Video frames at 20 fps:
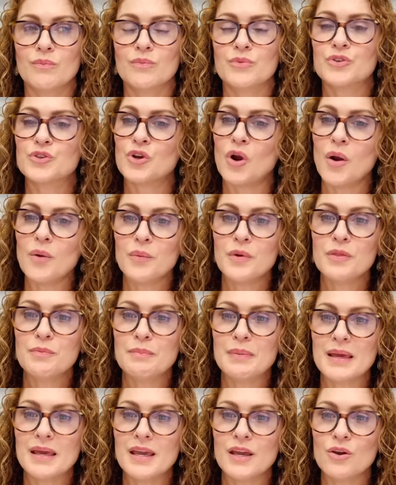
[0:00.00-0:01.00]
Start
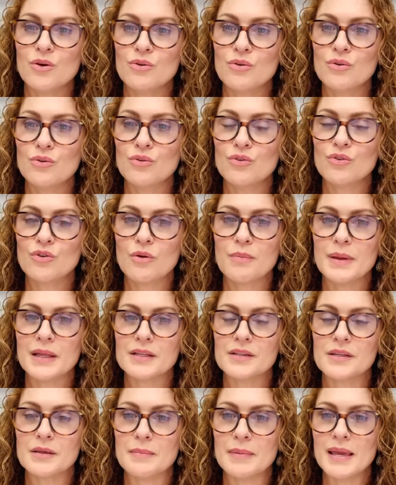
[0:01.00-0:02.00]
with being who you're
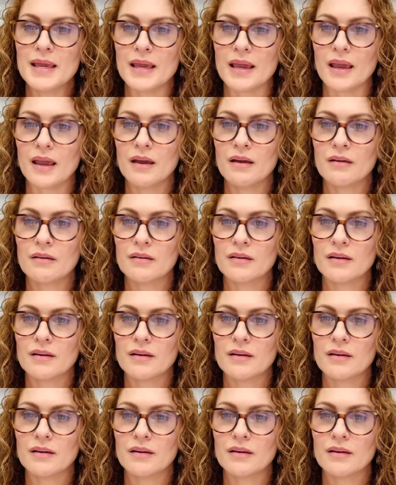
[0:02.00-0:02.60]
meant to be.